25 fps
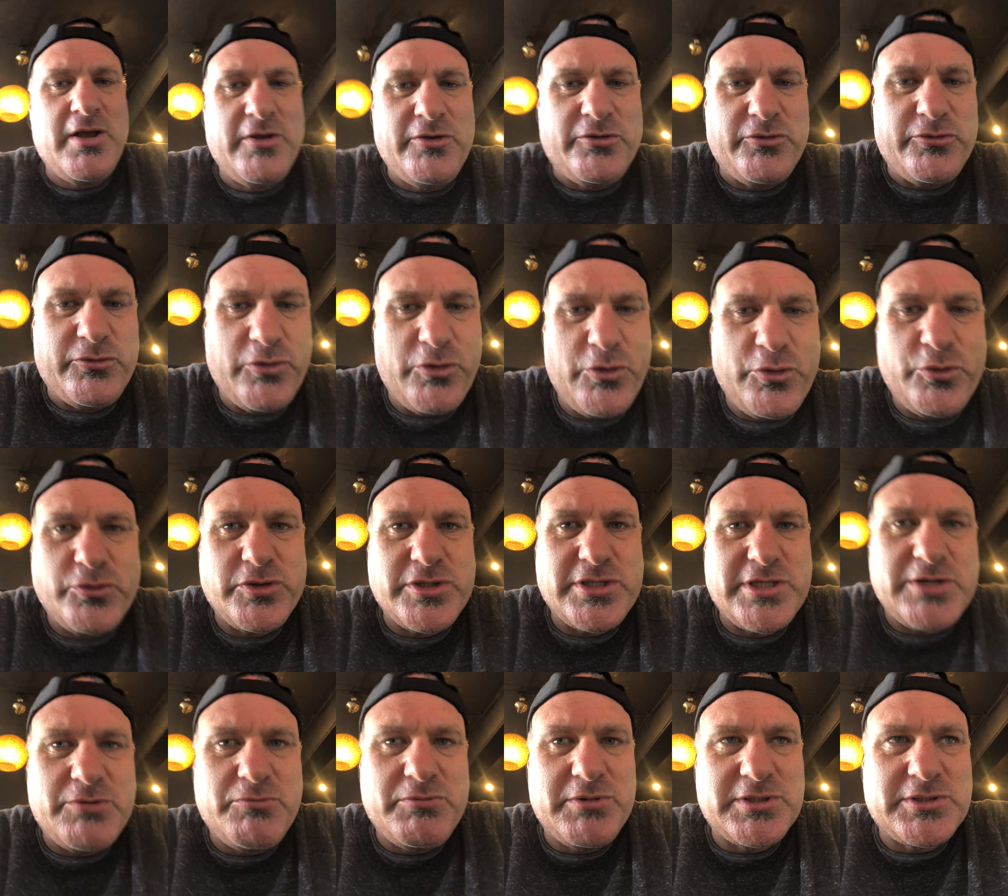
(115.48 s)
so
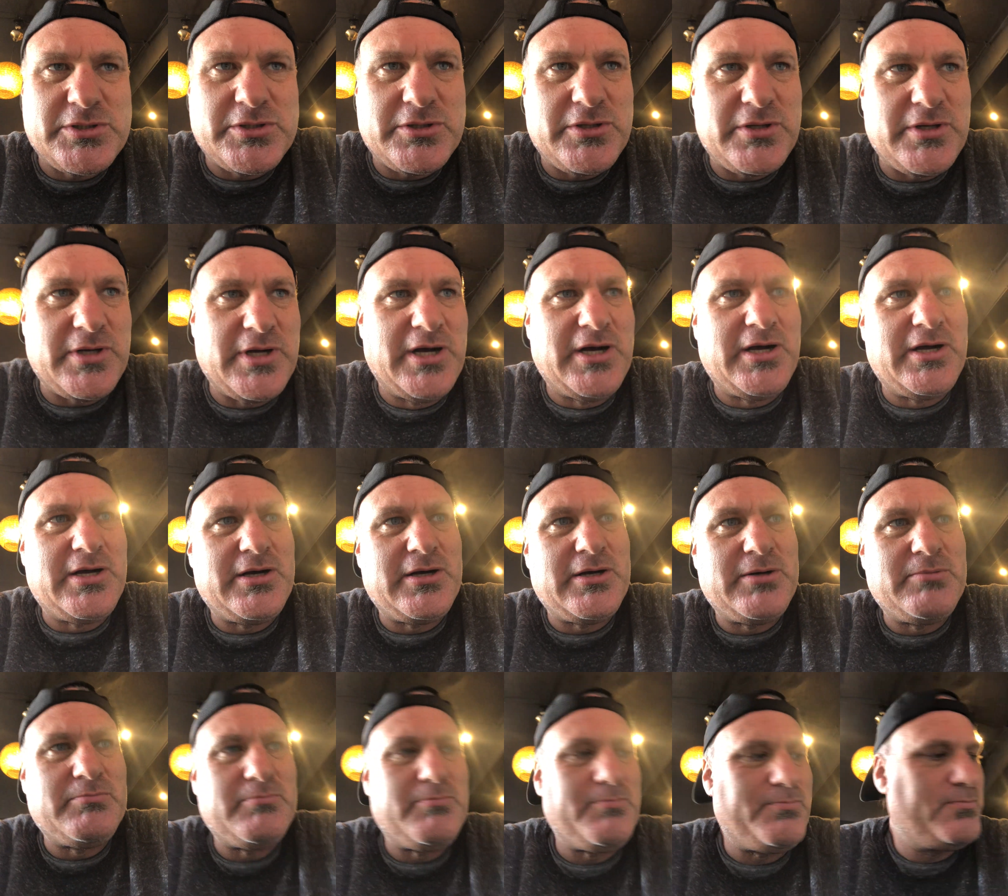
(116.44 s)
she was
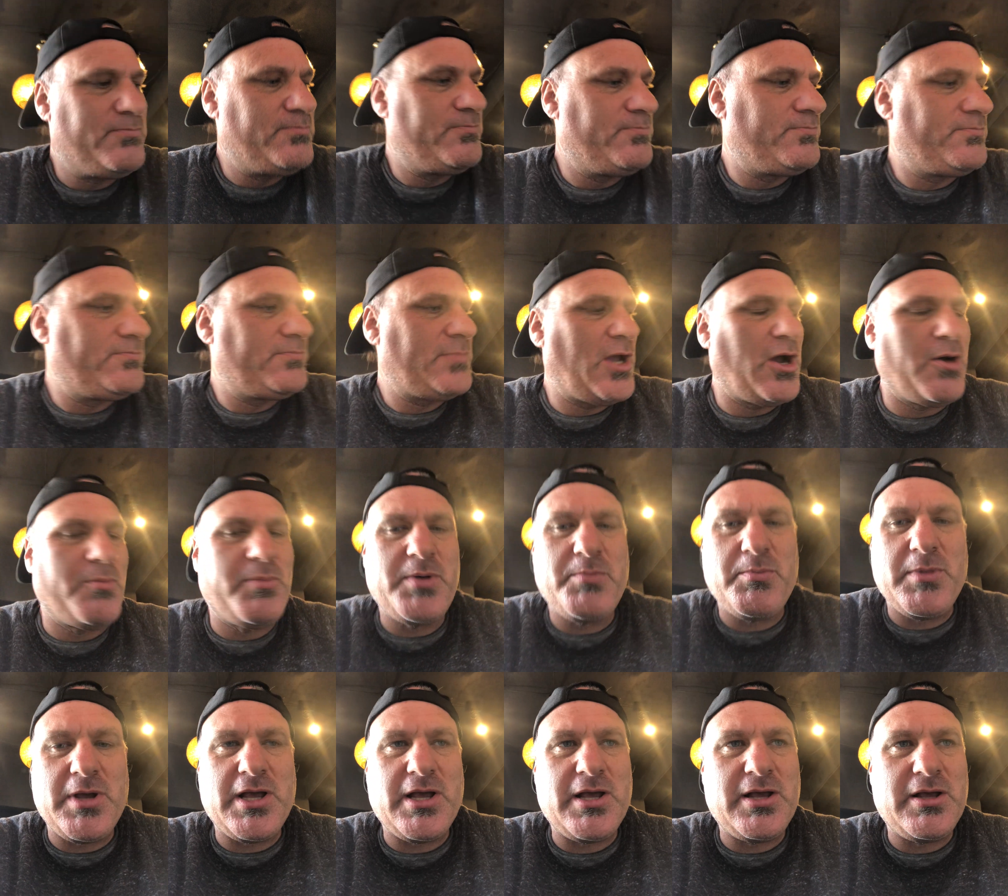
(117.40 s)
um, helping
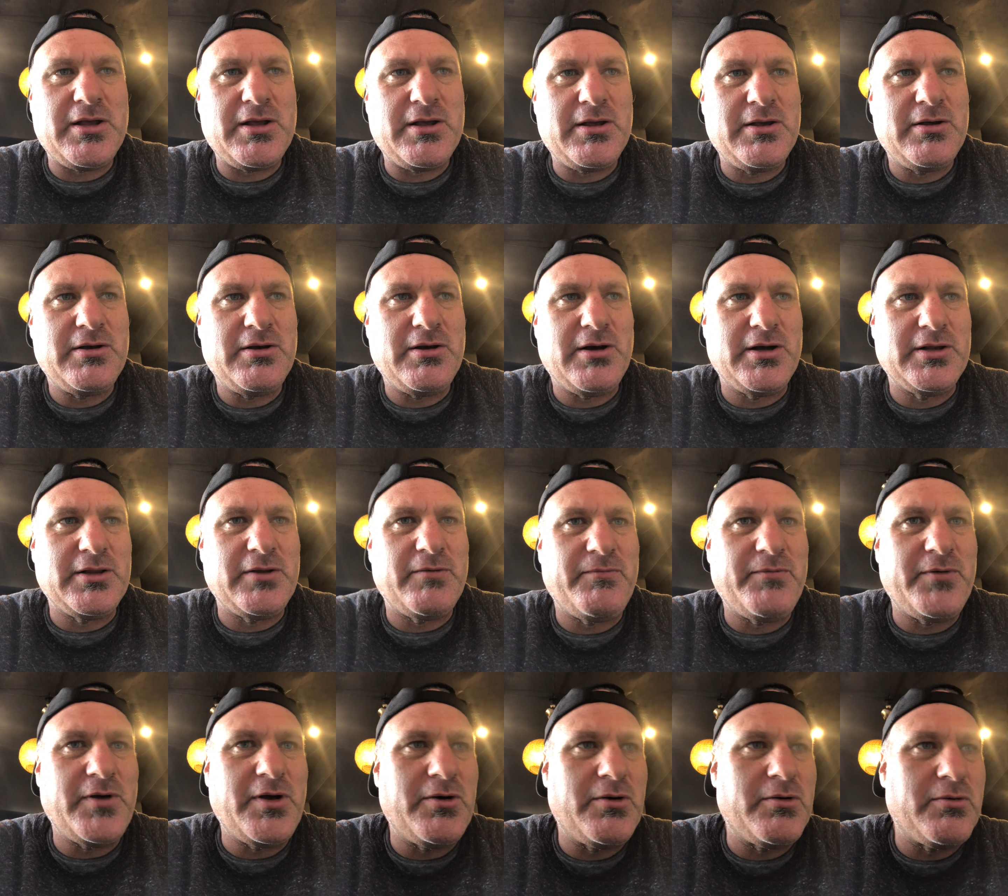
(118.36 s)
me on the
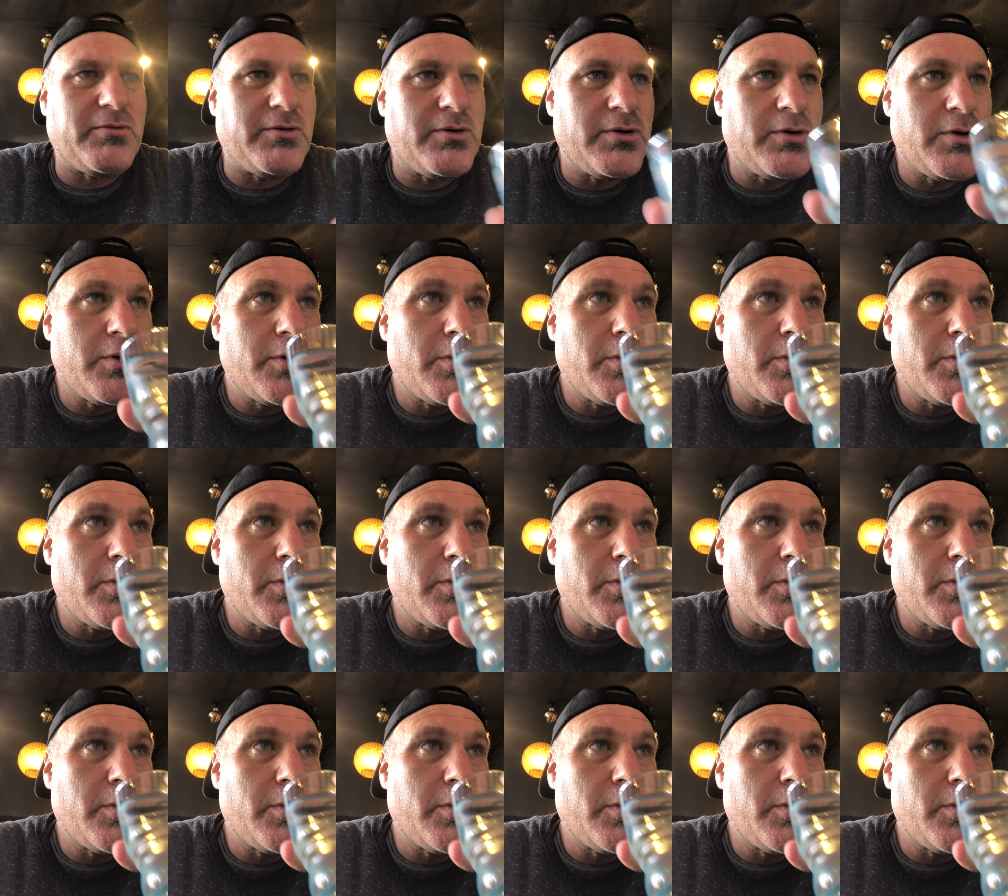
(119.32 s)
phone,